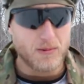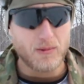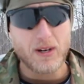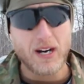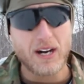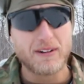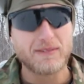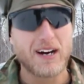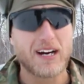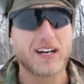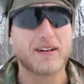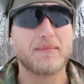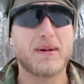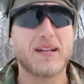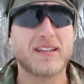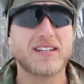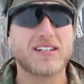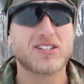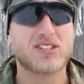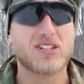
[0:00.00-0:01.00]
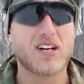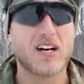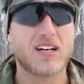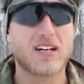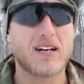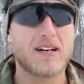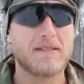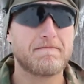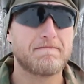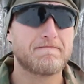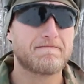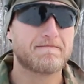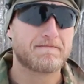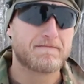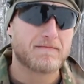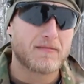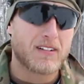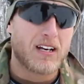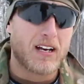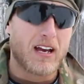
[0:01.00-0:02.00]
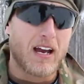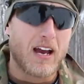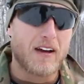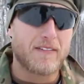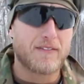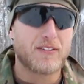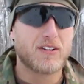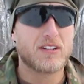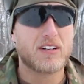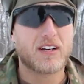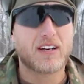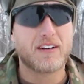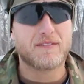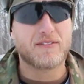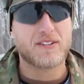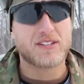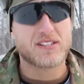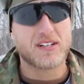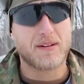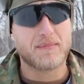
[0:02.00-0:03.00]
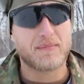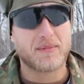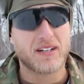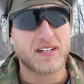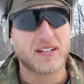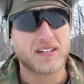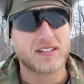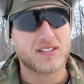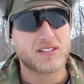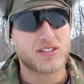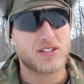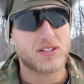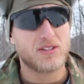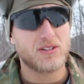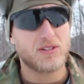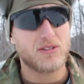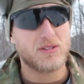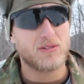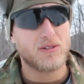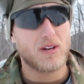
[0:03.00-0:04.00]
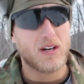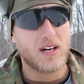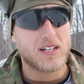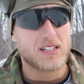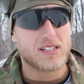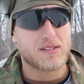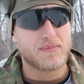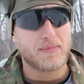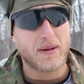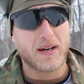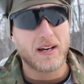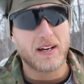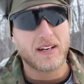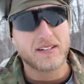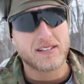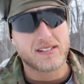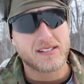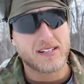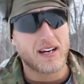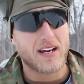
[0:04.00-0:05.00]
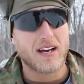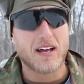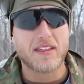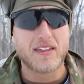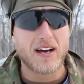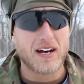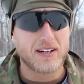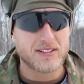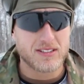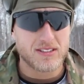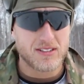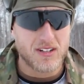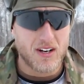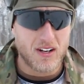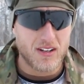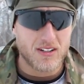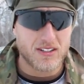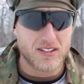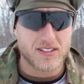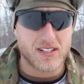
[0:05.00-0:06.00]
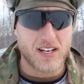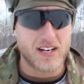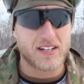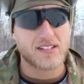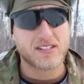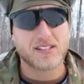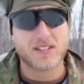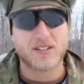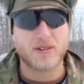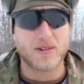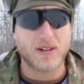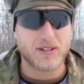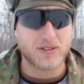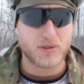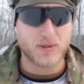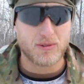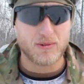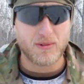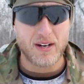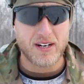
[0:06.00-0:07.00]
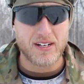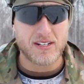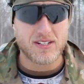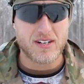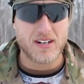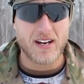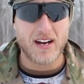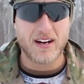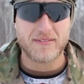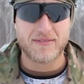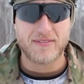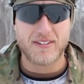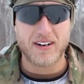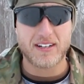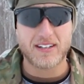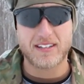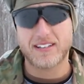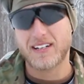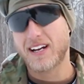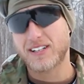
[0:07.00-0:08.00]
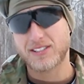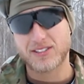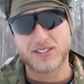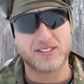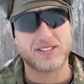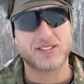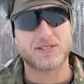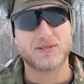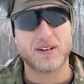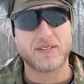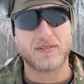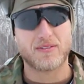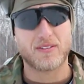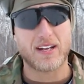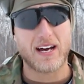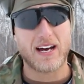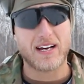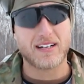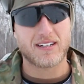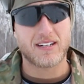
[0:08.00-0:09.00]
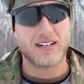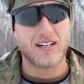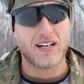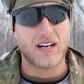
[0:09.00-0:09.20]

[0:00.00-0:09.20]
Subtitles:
Would I recommend this shotgun? If you're looking for something to spend, say, $1,000 and just go out to a range and have fun, yeah, sure, it's great for that.